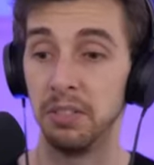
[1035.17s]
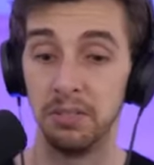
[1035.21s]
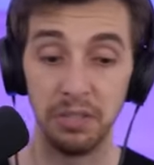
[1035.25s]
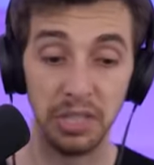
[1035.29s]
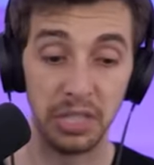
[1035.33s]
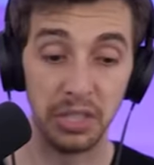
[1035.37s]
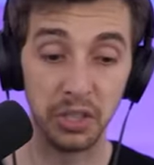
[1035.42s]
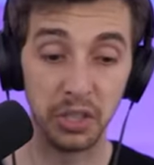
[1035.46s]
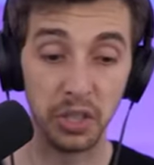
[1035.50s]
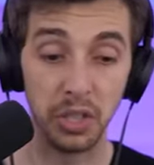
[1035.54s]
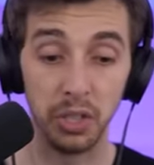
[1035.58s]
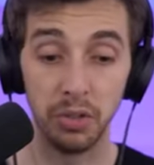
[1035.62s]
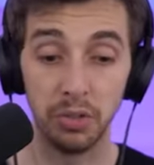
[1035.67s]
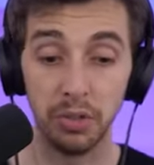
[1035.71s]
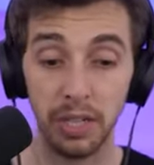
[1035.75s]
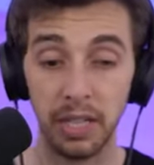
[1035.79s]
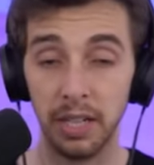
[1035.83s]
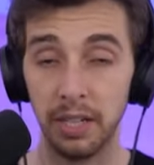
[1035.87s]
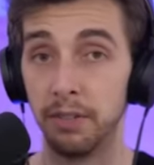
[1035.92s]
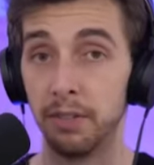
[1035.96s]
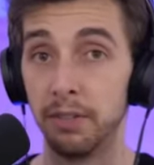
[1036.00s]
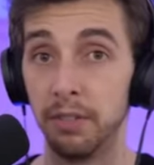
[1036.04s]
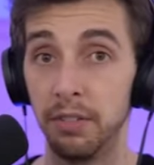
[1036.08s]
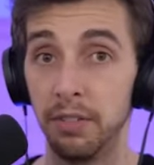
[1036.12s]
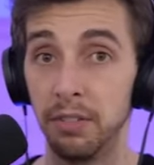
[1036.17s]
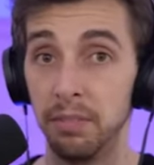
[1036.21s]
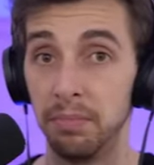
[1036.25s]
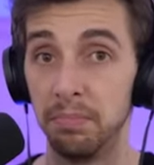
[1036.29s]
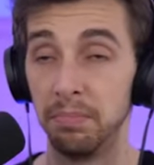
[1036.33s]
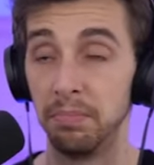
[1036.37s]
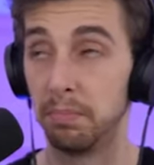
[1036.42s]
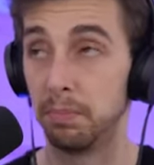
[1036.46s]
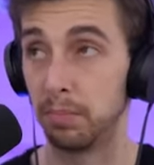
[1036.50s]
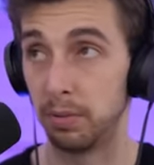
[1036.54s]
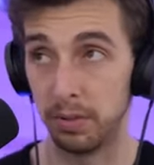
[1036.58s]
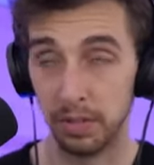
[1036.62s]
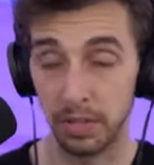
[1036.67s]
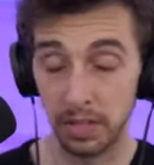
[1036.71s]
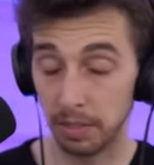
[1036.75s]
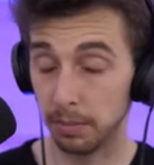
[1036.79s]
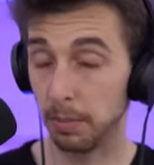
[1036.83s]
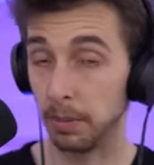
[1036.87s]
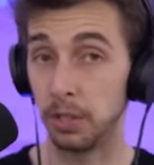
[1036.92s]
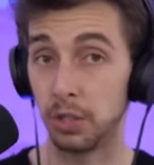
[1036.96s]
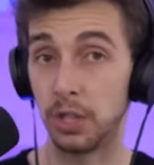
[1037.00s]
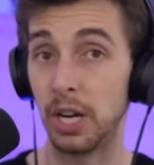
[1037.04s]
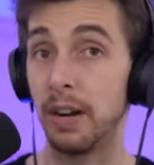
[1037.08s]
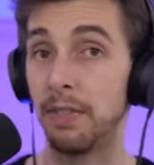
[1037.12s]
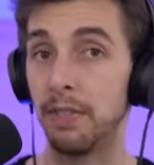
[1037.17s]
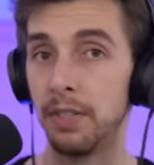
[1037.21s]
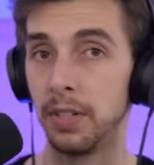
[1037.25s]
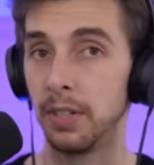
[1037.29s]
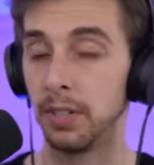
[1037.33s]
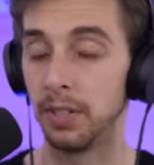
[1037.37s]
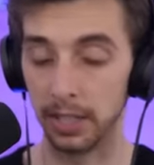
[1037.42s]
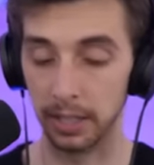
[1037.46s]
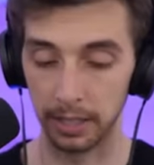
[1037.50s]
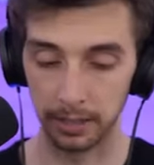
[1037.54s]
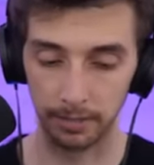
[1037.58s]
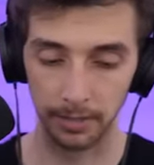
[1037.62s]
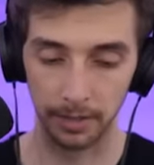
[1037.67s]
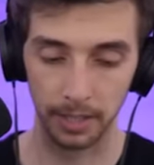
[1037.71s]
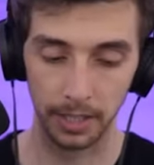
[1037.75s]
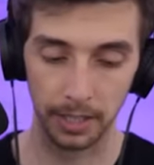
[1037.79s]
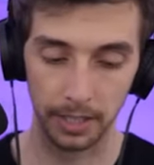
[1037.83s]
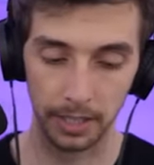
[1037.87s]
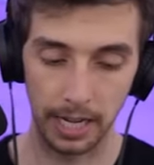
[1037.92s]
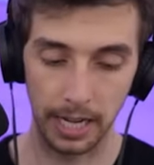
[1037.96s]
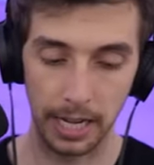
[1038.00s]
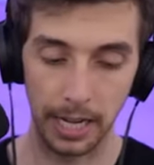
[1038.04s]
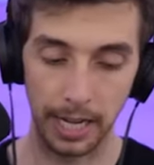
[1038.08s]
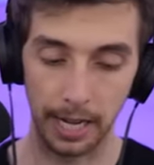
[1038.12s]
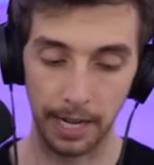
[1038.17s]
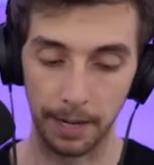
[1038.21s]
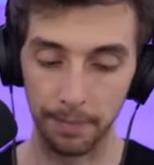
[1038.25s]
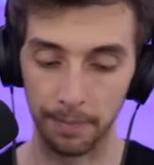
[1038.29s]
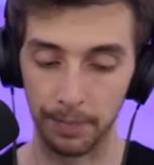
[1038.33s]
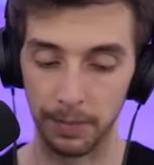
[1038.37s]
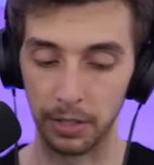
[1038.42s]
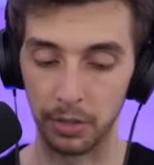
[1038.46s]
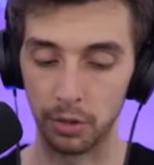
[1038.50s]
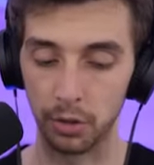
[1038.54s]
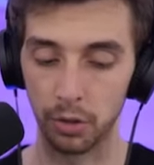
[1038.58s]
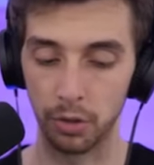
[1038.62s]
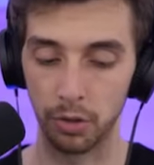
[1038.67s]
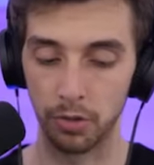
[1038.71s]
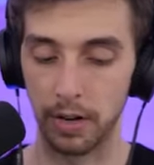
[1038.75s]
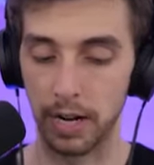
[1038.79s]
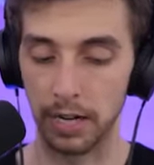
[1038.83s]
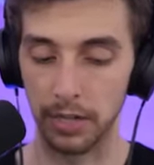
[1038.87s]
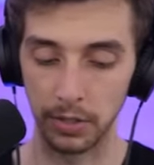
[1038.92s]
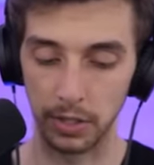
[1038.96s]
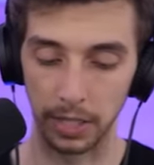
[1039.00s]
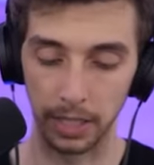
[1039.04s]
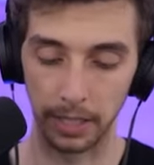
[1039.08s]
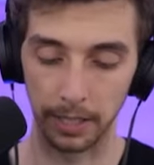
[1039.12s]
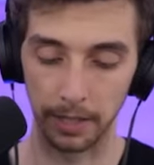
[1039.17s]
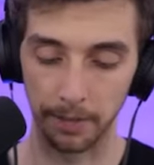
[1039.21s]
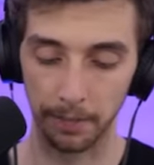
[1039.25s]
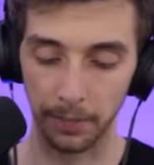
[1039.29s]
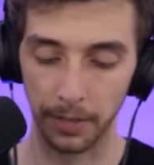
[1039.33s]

is the arena for pretty much everything um, that's Jurassic.